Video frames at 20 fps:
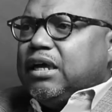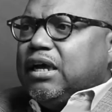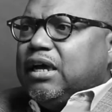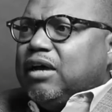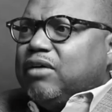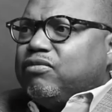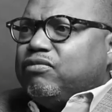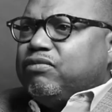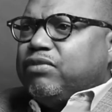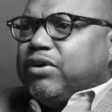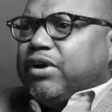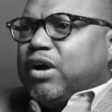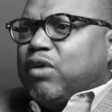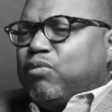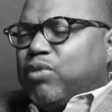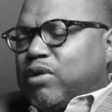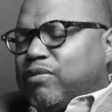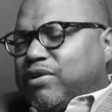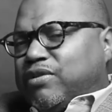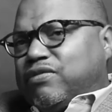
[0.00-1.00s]
uh, figure out
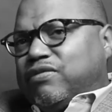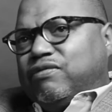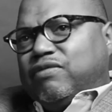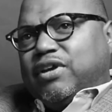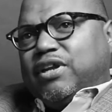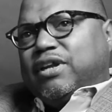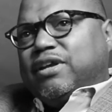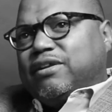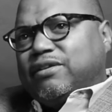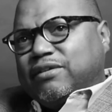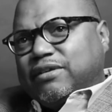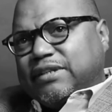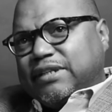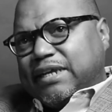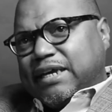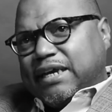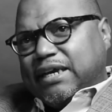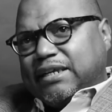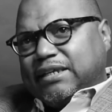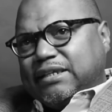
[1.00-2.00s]
where we fit in on
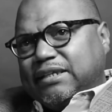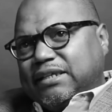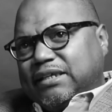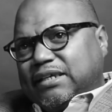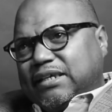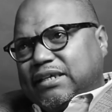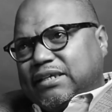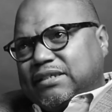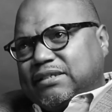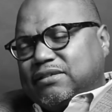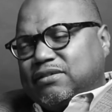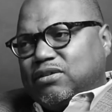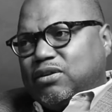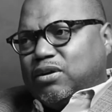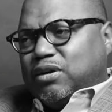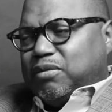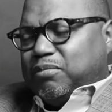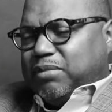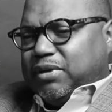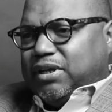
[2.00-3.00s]
that is
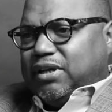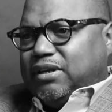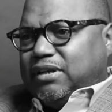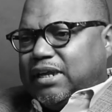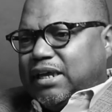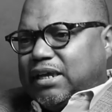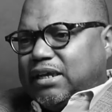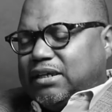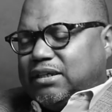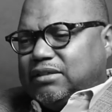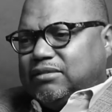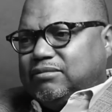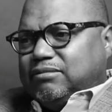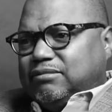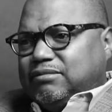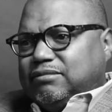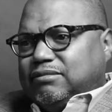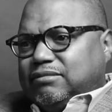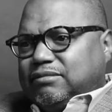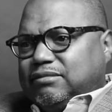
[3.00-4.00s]
going to be like
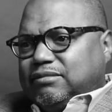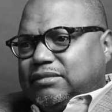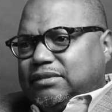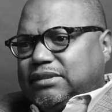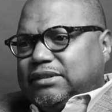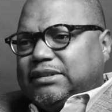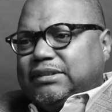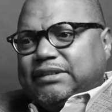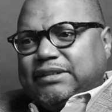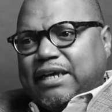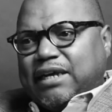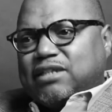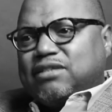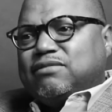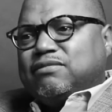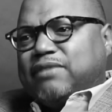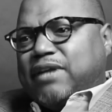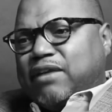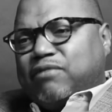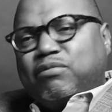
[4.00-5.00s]

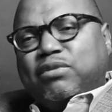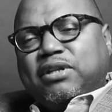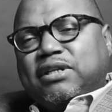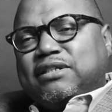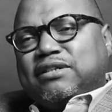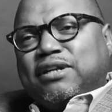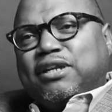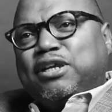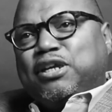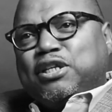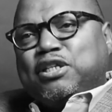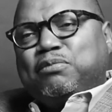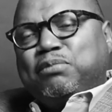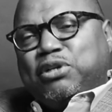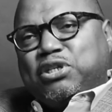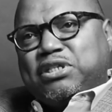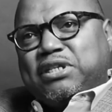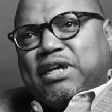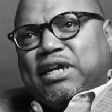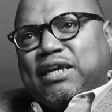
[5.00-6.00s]
that that really kind of gives
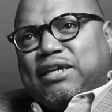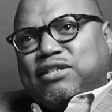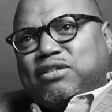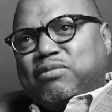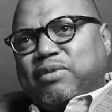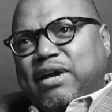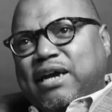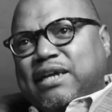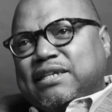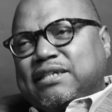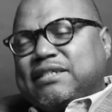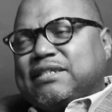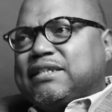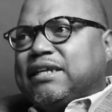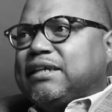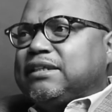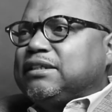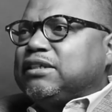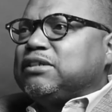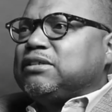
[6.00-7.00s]
me jazz, right? I just
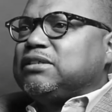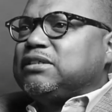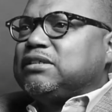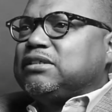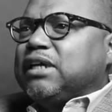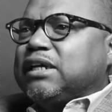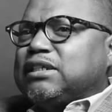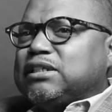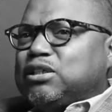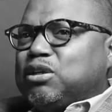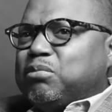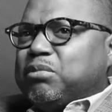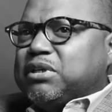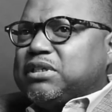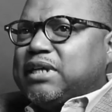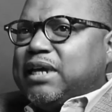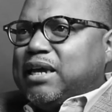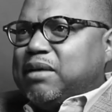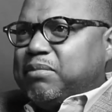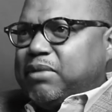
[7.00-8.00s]
think there's like so
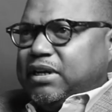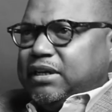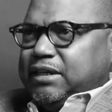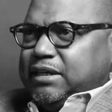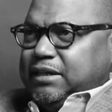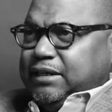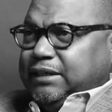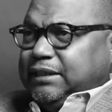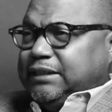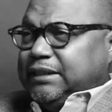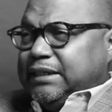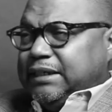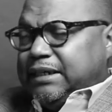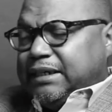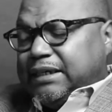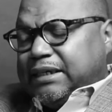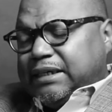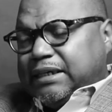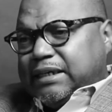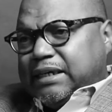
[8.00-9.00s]
much happening here
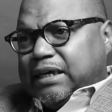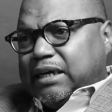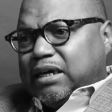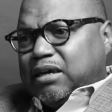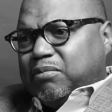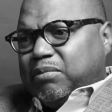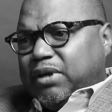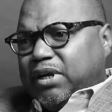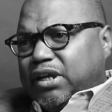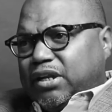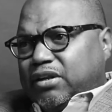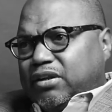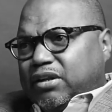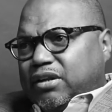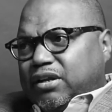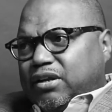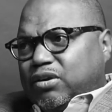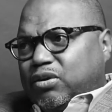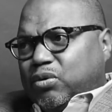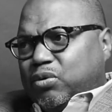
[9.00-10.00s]
um, in
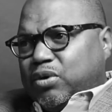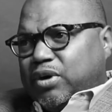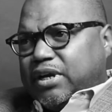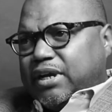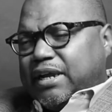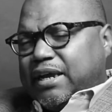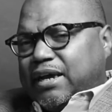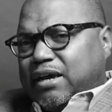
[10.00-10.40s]
in Newark and